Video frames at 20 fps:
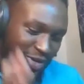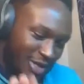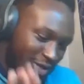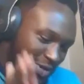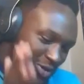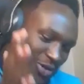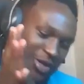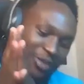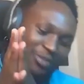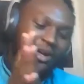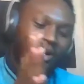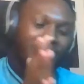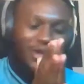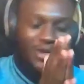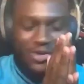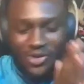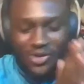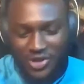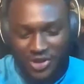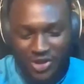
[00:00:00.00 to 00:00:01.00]
Let's talk about
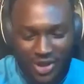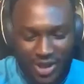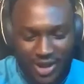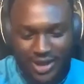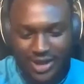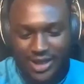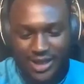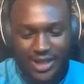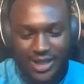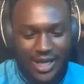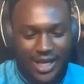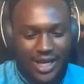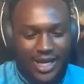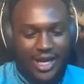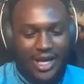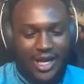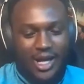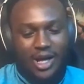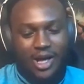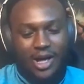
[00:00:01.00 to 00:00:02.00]
your journey.
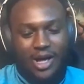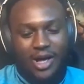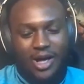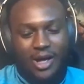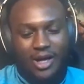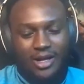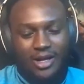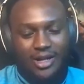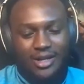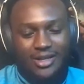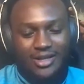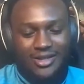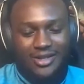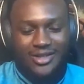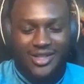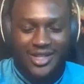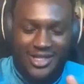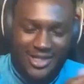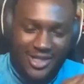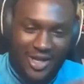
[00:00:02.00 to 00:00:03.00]

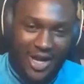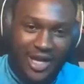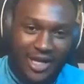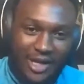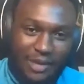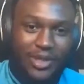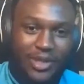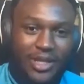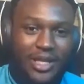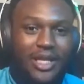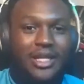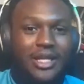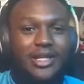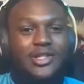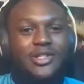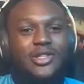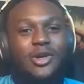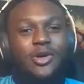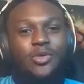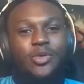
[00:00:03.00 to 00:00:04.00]
Let's start at the beginning.
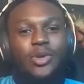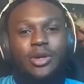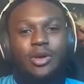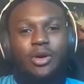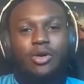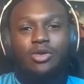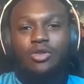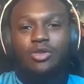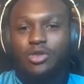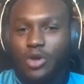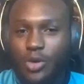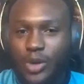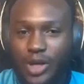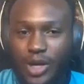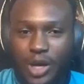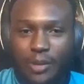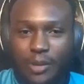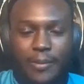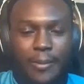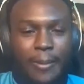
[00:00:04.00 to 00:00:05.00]
So we know growing
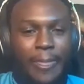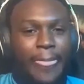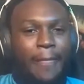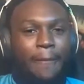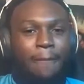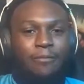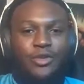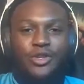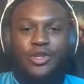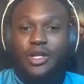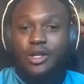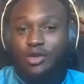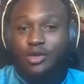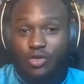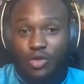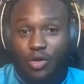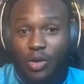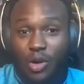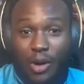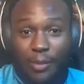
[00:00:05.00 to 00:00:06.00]
up, you didn't
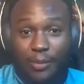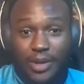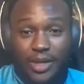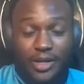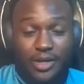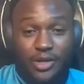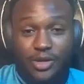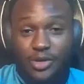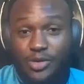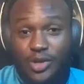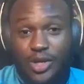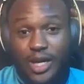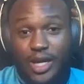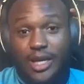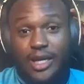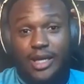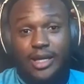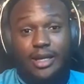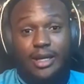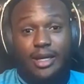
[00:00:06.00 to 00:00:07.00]
grow up in the
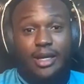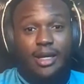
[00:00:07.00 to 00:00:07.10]
UK.